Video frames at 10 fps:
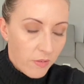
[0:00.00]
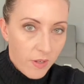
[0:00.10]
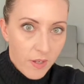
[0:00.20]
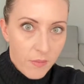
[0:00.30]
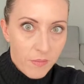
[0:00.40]

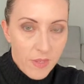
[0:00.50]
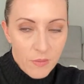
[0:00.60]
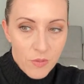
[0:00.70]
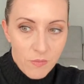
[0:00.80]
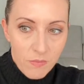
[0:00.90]
That
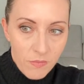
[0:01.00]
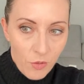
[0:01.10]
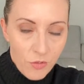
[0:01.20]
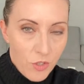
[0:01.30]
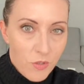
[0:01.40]
was
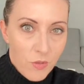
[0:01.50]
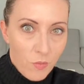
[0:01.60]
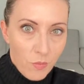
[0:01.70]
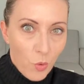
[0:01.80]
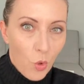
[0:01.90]
not due to
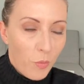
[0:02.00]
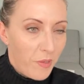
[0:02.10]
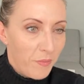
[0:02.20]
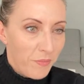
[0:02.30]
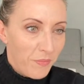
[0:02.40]
war,
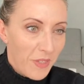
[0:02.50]
but